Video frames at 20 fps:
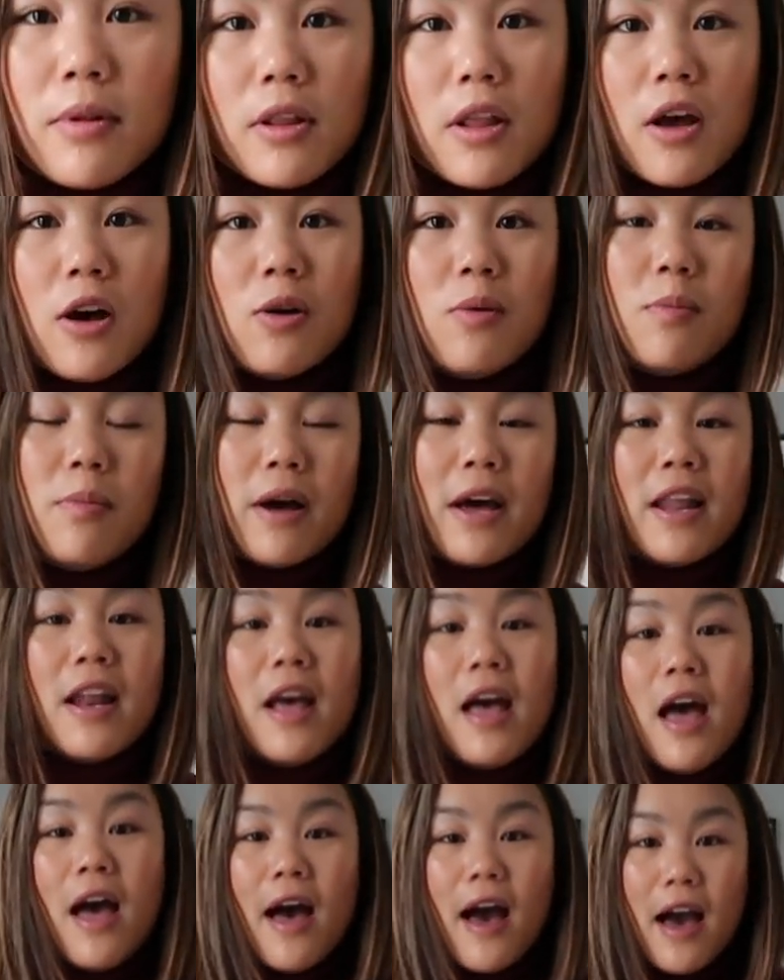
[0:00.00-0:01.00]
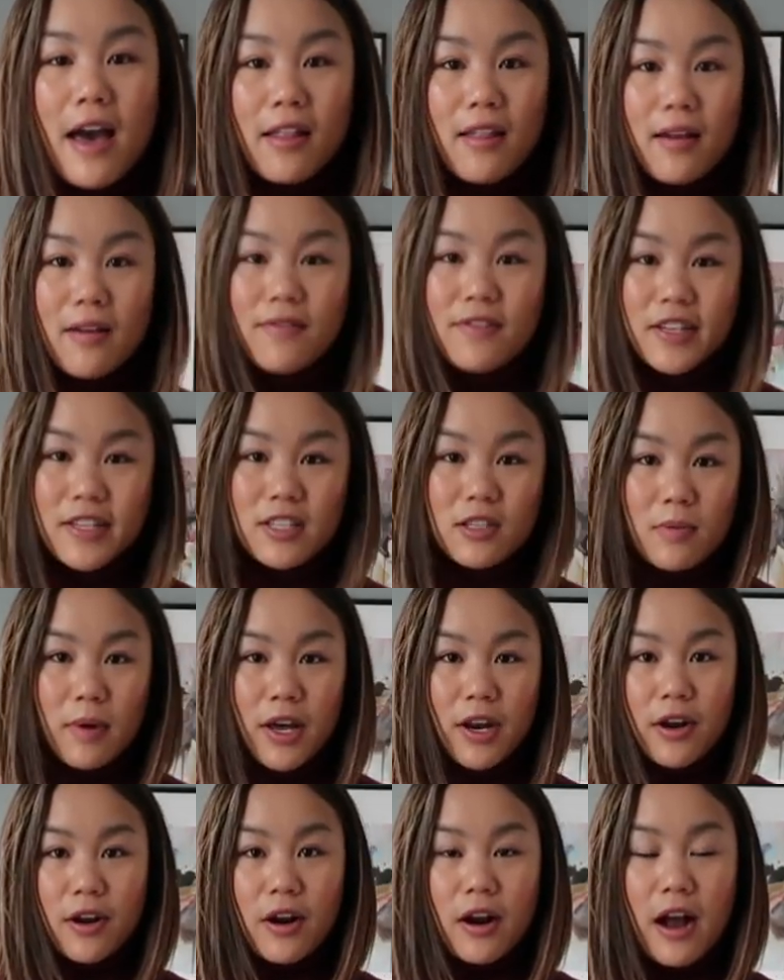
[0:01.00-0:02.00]
below. But I love this
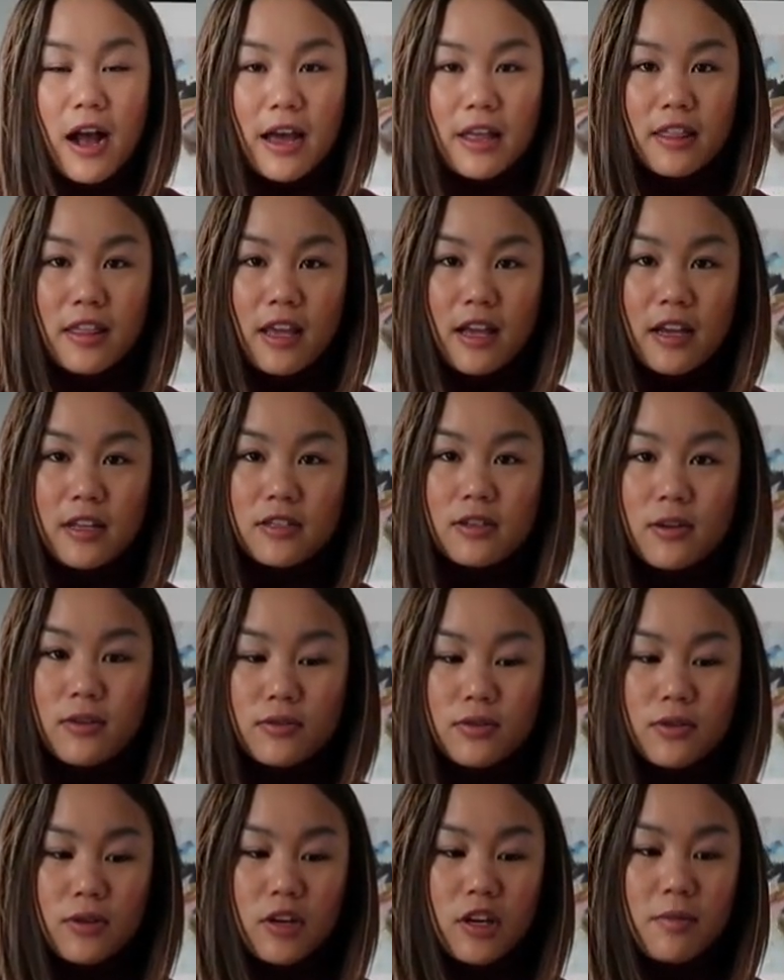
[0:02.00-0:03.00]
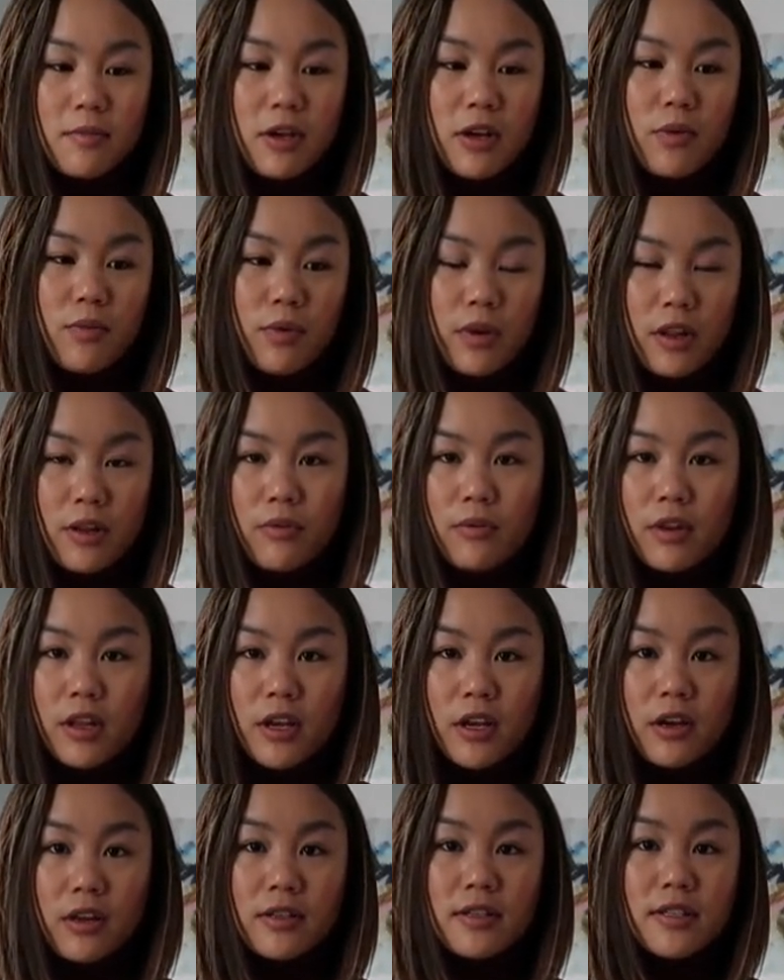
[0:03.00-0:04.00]
sweater. I think it's also going to be a really,
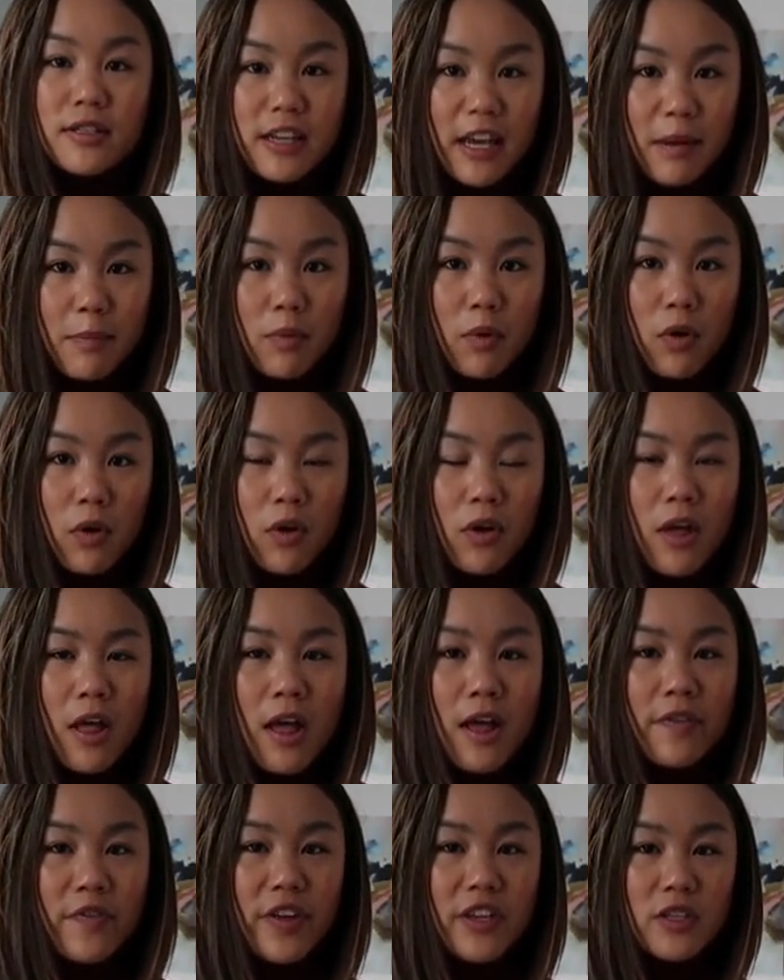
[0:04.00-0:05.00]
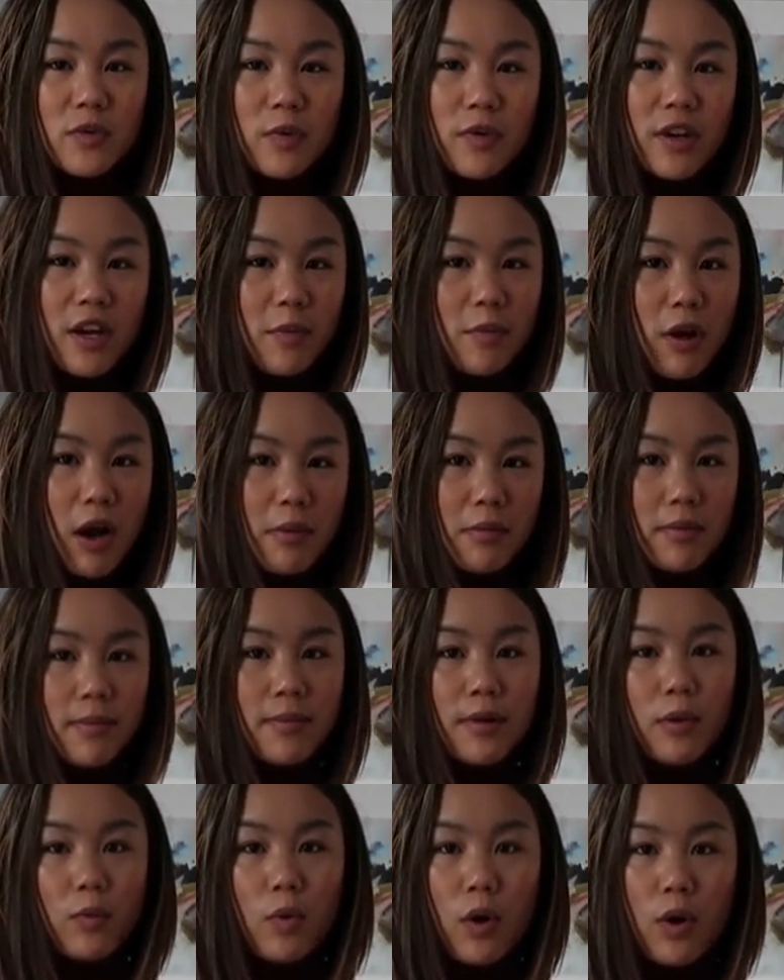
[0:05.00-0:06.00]
really good staple. This one I
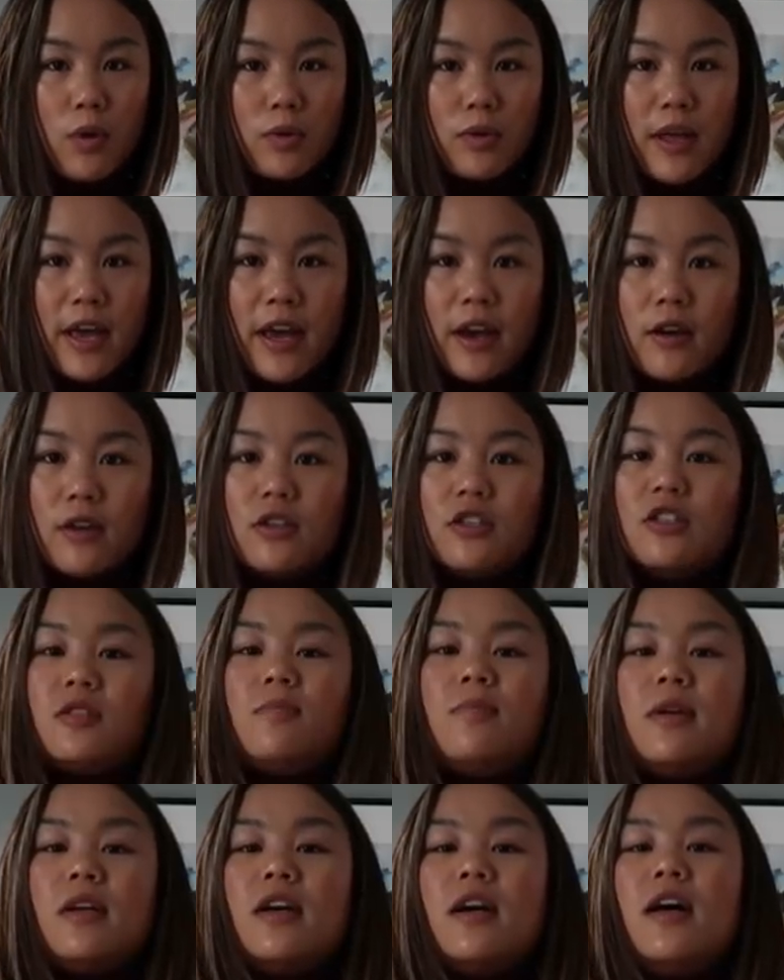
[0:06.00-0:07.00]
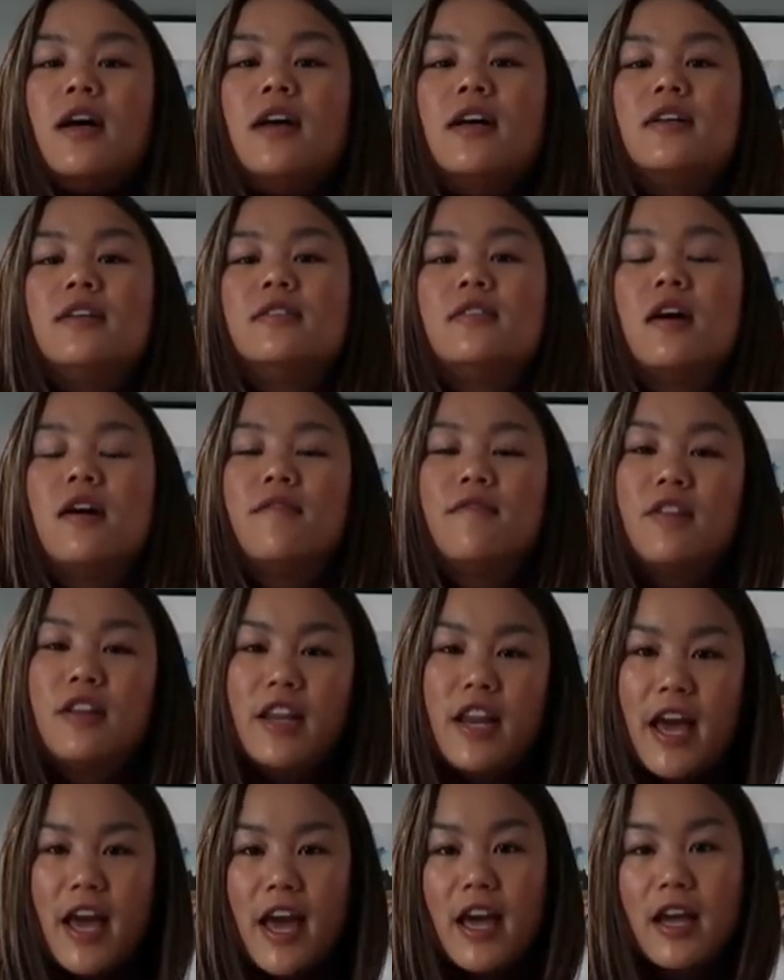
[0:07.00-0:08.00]
probably won't layer just because of the
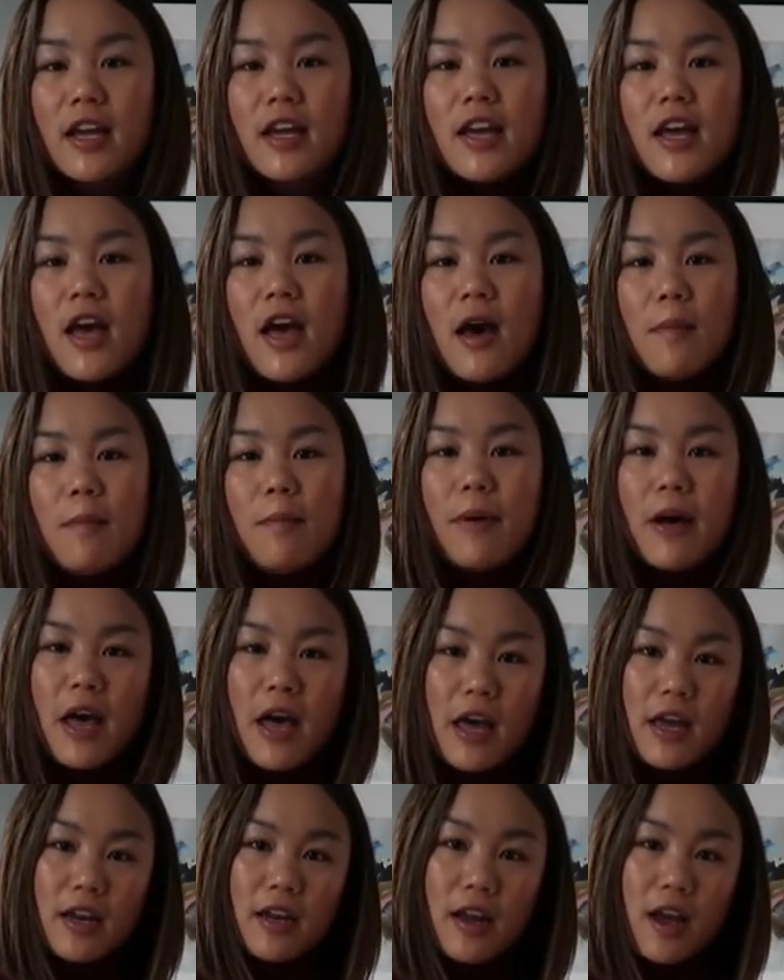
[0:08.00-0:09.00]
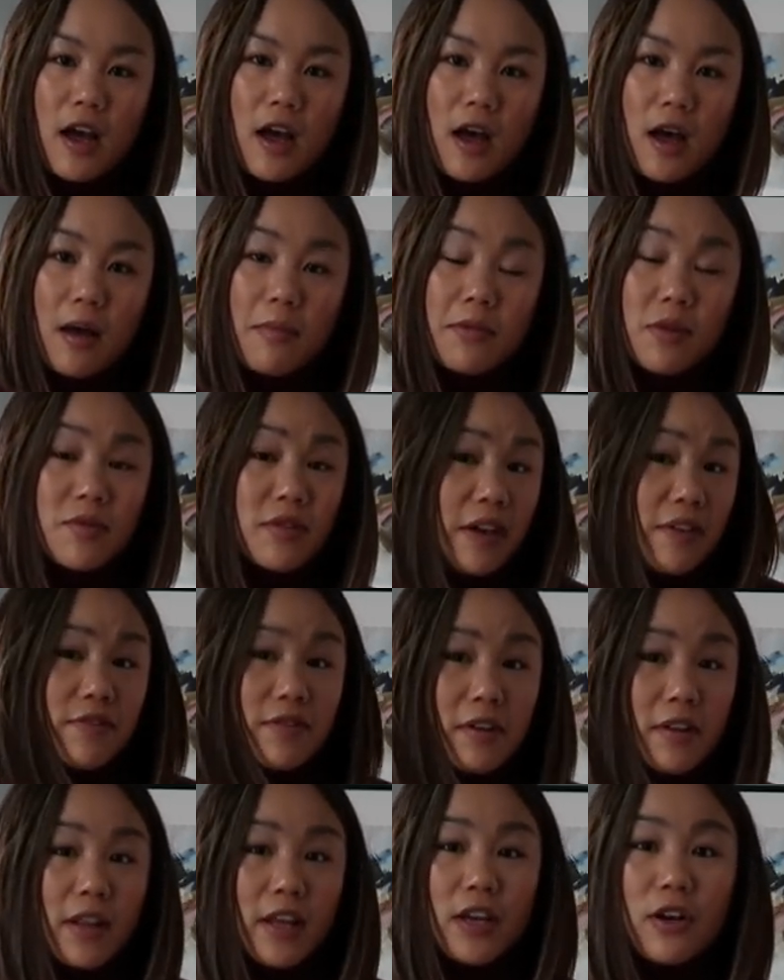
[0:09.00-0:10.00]
neck, but um, you
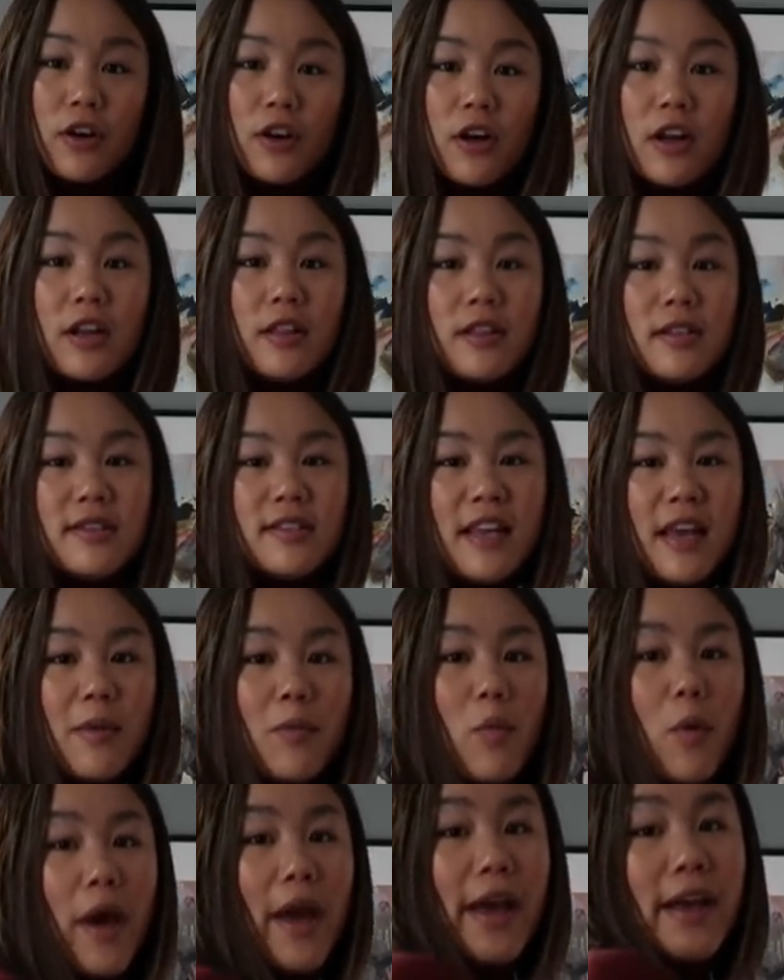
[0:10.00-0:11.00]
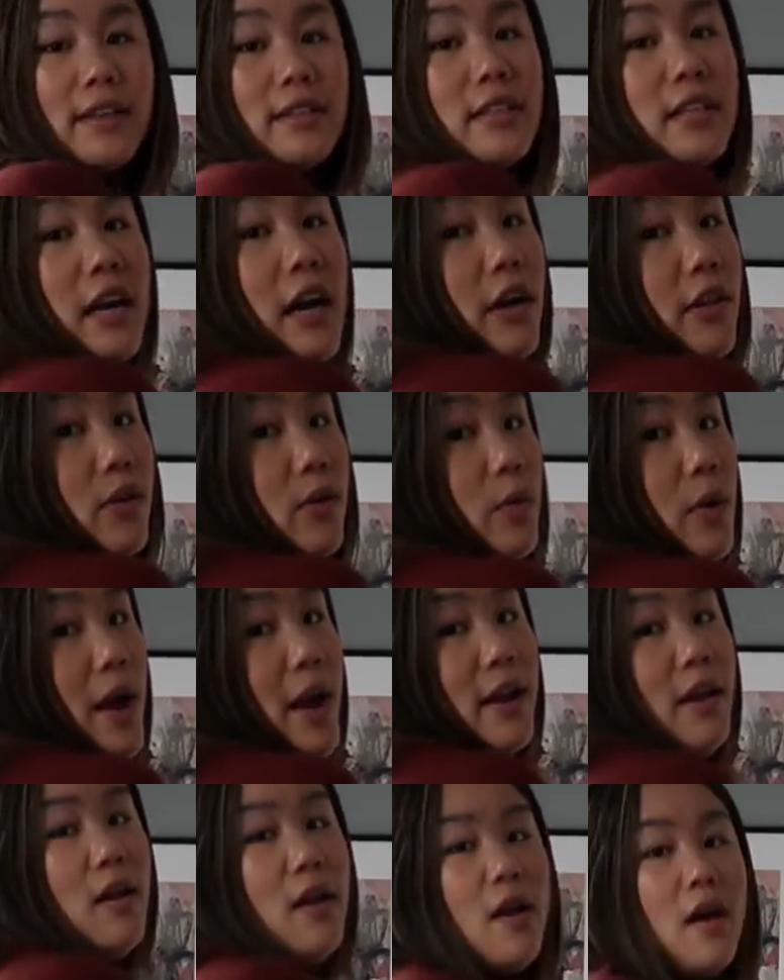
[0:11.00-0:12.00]
definitely could in the same way as the other
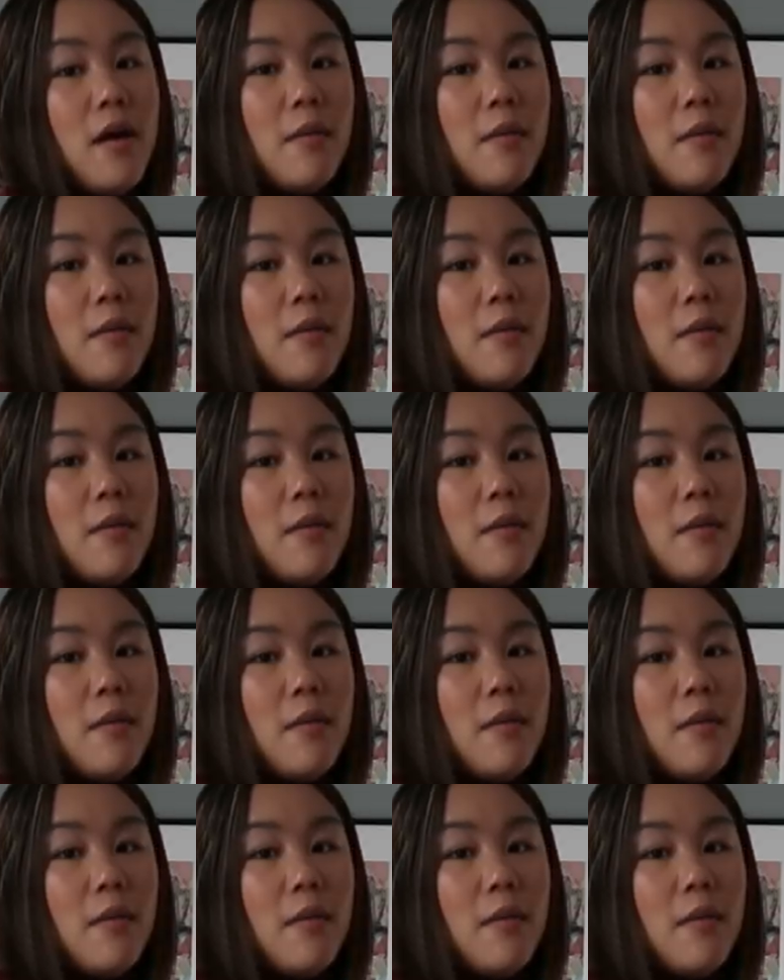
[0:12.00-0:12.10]
one.